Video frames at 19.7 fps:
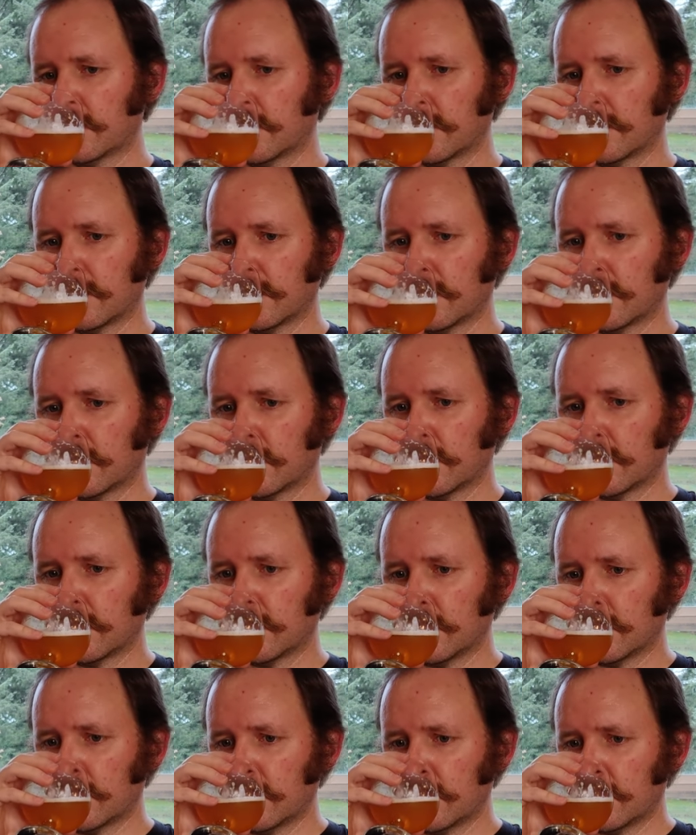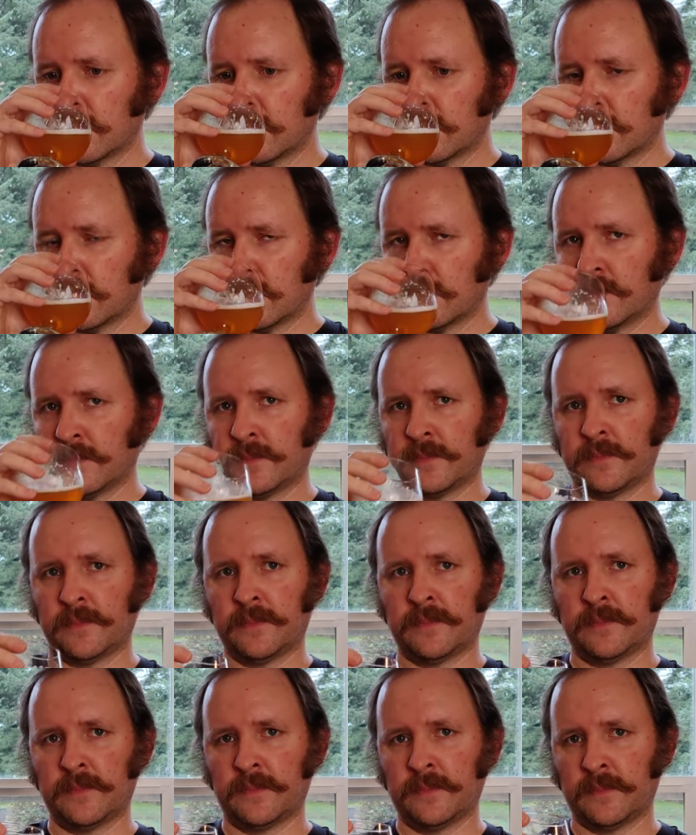
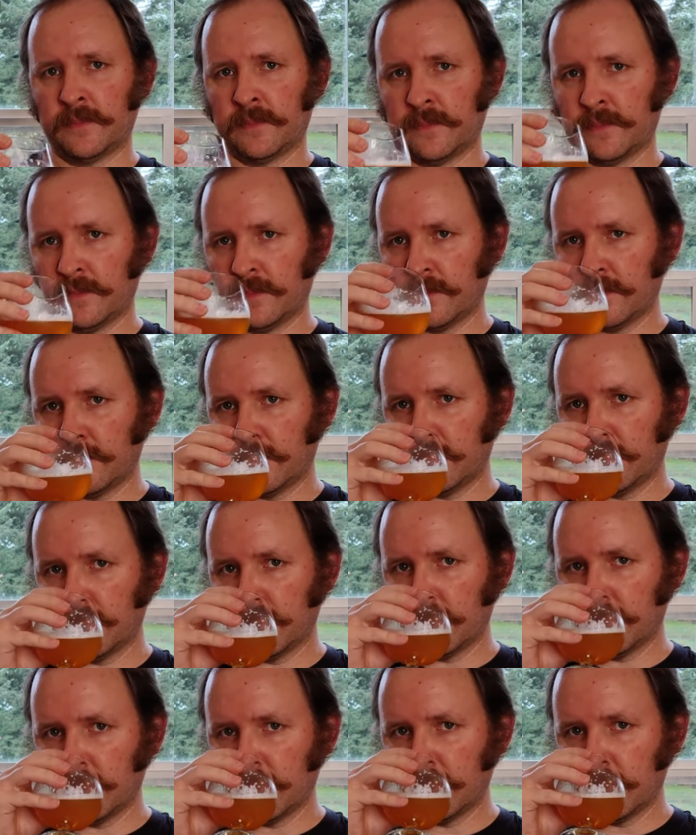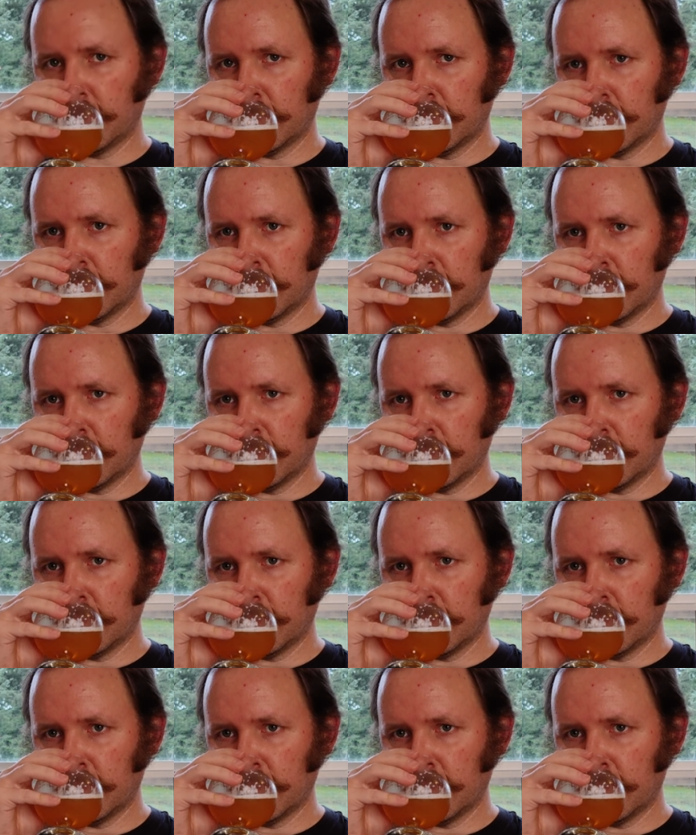(silence)